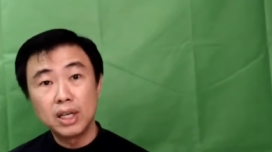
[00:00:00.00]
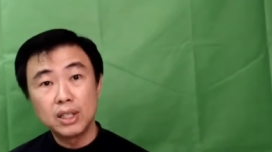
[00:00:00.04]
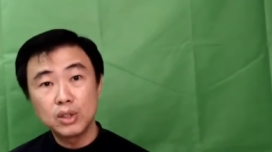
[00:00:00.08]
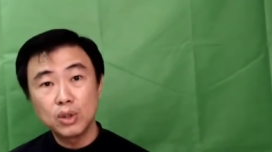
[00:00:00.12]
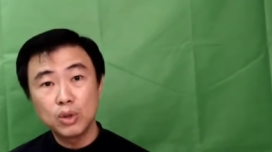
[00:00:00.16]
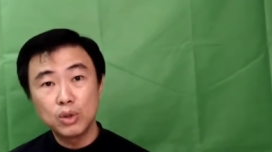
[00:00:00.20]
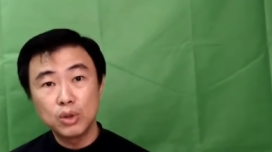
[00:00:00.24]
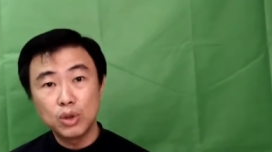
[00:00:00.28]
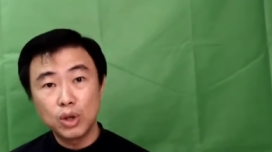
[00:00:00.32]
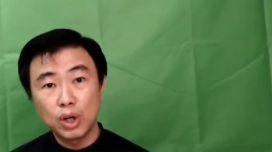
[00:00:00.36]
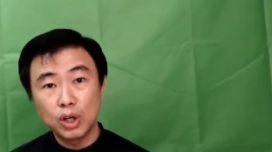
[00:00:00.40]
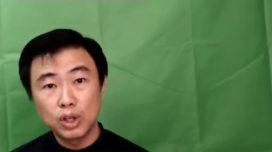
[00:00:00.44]
So
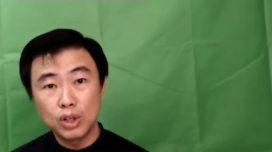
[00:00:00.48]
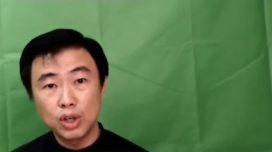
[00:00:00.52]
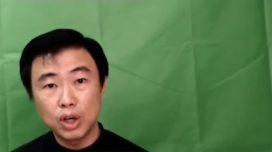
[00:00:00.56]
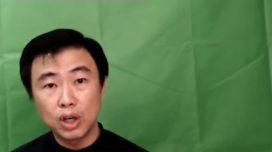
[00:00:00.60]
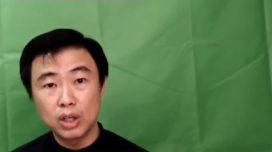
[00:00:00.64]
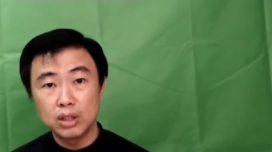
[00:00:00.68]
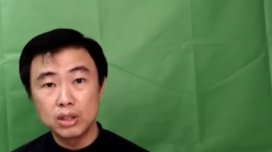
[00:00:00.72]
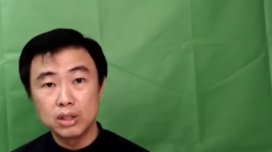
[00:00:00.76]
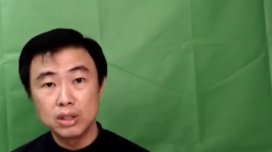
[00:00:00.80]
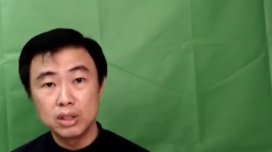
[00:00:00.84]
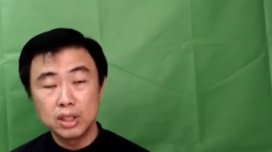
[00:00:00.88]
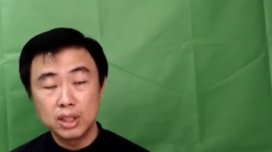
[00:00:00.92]
you are
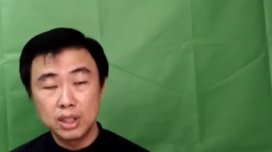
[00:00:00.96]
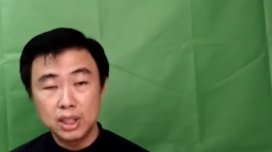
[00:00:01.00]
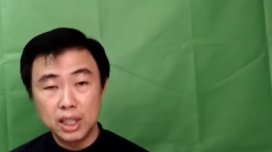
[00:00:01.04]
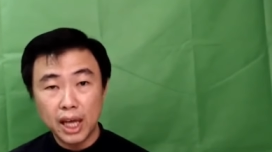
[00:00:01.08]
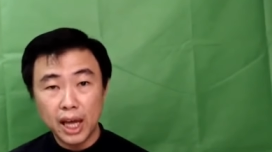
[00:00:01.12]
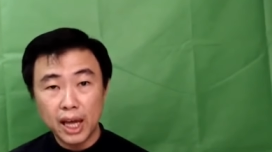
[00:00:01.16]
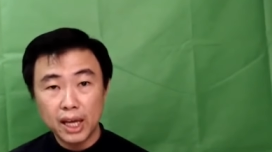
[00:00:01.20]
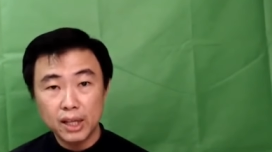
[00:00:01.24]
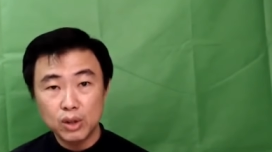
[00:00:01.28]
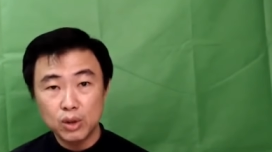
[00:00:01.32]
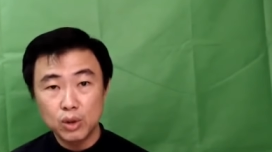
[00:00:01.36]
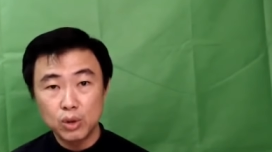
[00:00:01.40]
not
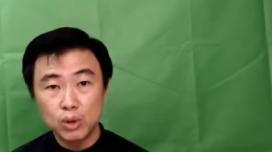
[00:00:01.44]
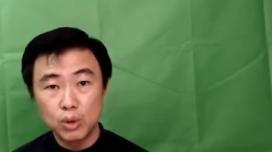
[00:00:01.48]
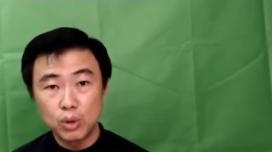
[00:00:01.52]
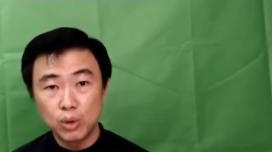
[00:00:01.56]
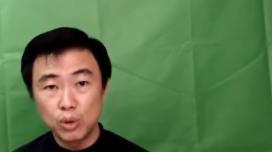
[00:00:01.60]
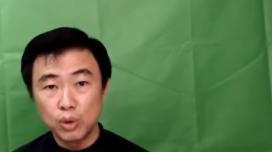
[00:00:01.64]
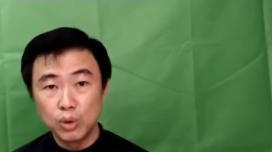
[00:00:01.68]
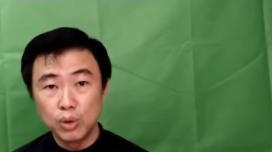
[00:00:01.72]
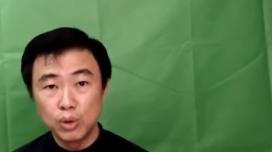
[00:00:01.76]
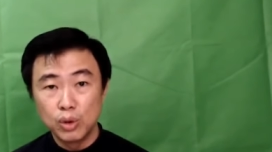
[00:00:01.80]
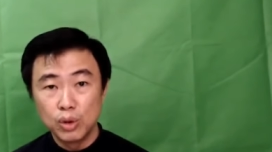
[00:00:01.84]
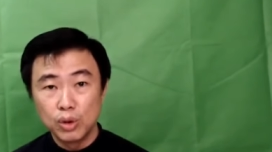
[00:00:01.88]
there
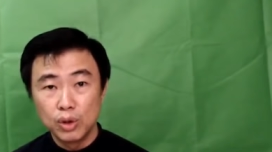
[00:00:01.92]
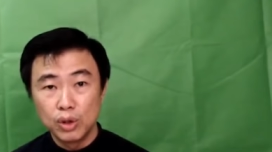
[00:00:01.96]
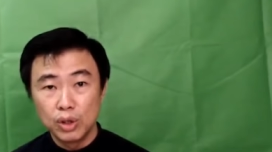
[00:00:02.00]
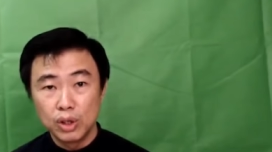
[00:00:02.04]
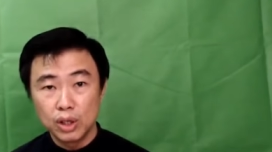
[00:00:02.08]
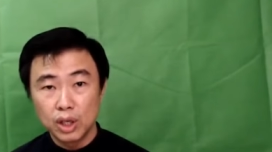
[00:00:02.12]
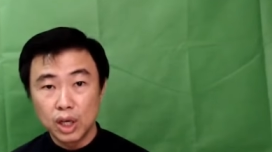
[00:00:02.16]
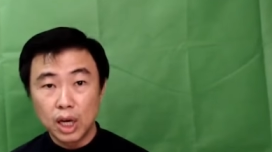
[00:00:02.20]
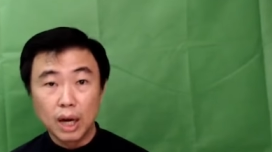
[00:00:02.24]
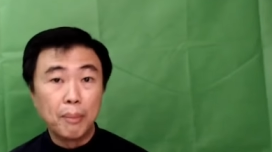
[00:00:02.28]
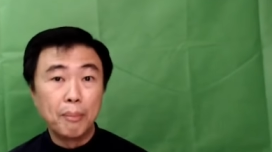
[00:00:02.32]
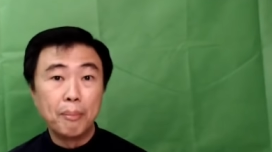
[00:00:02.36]
to
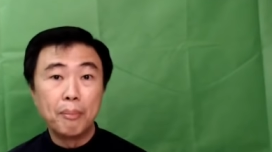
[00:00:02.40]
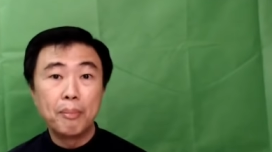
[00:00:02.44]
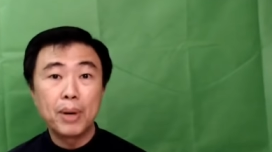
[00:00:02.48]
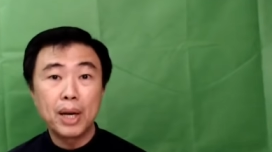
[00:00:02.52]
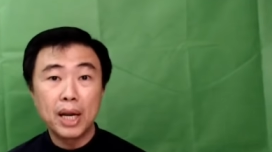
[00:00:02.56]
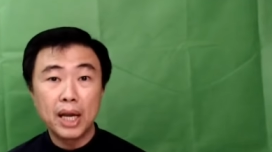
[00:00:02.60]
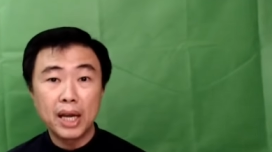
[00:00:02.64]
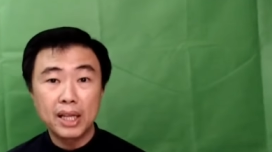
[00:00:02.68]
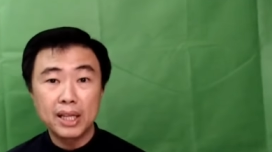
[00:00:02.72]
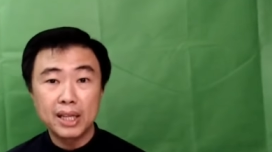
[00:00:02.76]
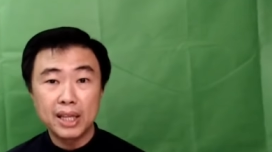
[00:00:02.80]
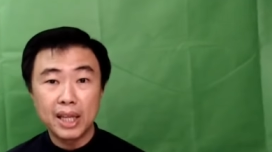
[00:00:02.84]

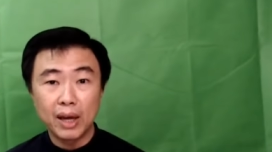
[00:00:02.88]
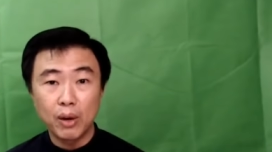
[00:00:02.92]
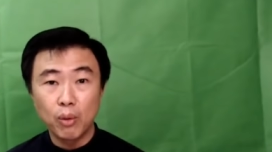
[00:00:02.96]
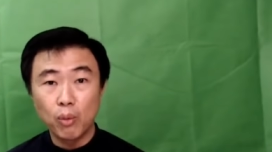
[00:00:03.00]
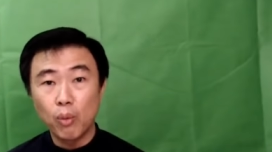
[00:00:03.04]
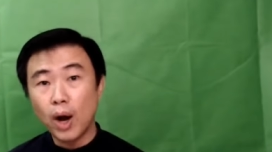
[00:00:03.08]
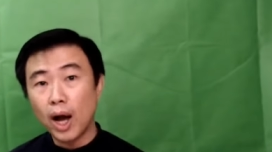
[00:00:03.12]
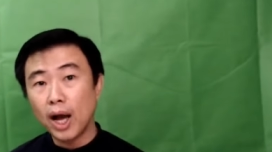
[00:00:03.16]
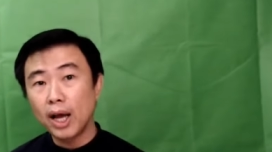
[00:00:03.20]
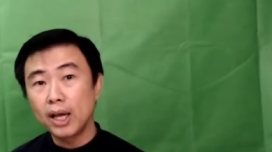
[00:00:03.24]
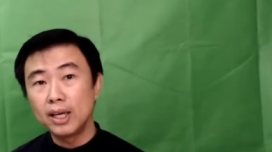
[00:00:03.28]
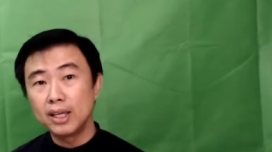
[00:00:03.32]
complain that
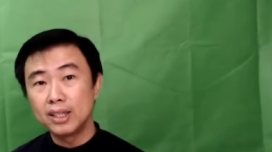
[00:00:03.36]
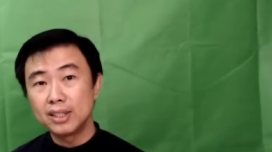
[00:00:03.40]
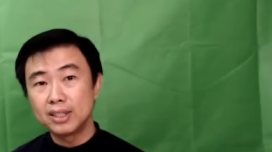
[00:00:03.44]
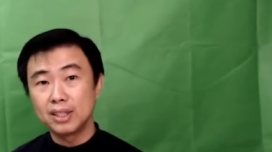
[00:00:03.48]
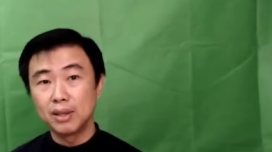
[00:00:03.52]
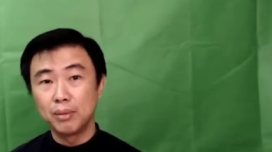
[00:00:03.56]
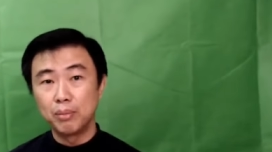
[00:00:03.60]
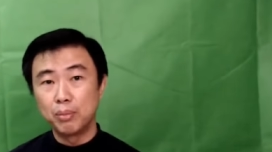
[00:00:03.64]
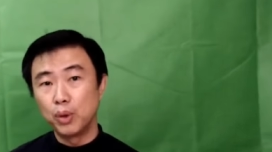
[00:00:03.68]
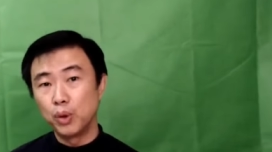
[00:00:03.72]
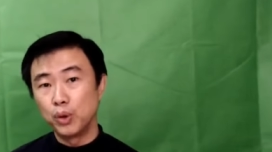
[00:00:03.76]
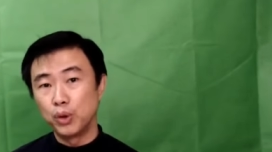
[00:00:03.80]
why is the
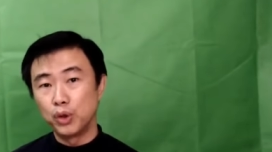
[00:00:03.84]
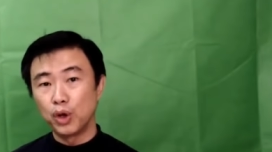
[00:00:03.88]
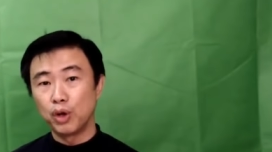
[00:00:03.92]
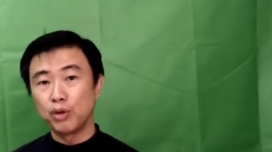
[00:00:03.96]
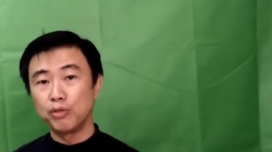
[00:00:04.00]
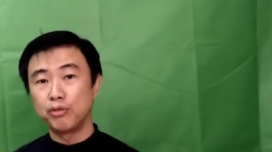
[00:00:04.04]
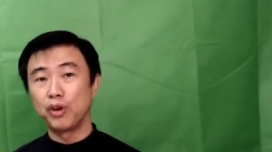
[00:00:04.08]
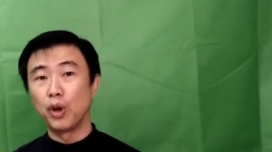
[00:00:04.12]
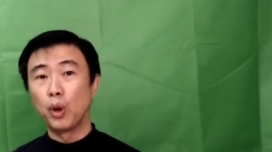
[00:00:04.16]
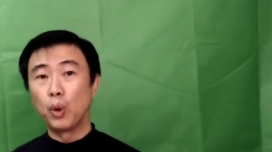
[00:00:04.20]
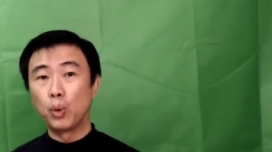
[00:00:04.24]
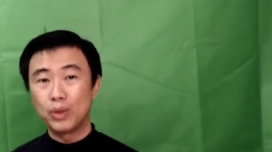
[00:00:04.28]
boat not
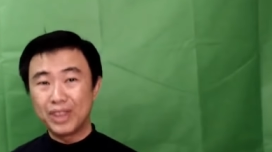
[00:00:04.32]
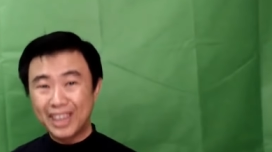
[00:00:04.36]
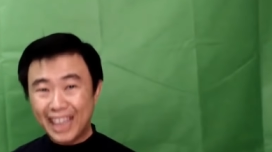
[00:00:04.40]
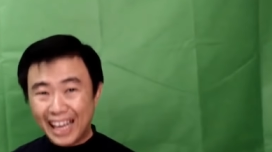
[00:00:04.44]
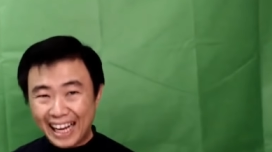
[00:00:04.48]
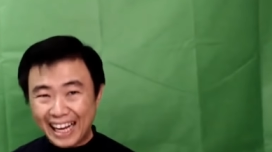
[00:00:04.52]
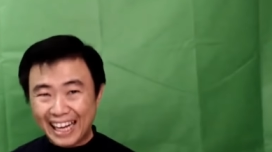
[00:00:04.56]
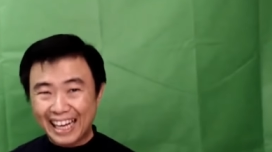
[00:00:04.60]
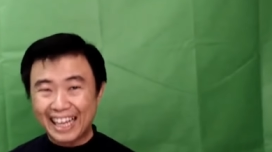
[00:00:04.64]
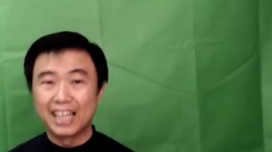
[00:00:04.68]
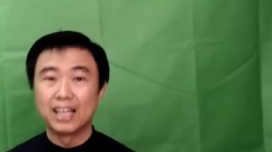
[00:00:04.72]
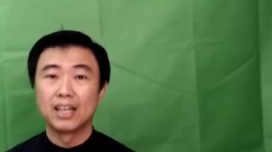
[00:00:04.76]
floating.